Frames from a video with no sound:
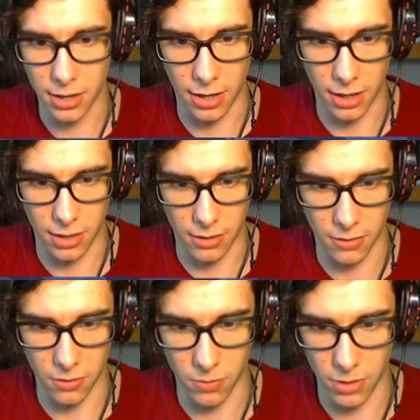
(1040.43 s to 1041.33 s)
I don't
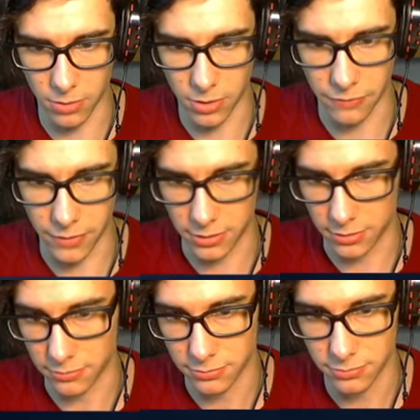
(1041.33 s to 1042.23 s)
know what I'm gonna find.
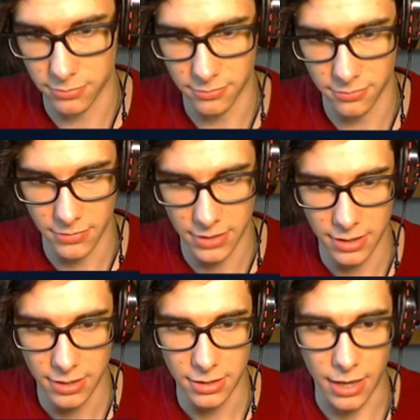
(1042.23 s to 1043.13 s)

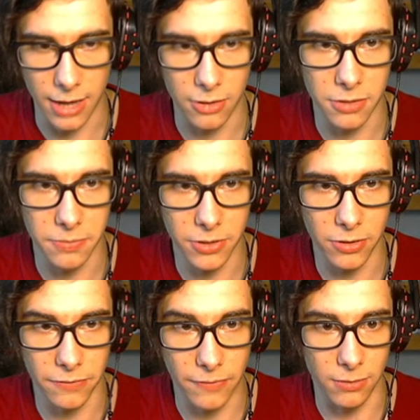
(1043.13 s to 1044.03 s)
I don't even know
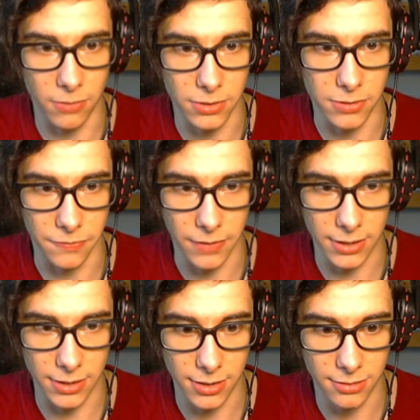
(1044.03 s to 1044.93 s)
if I want to find it.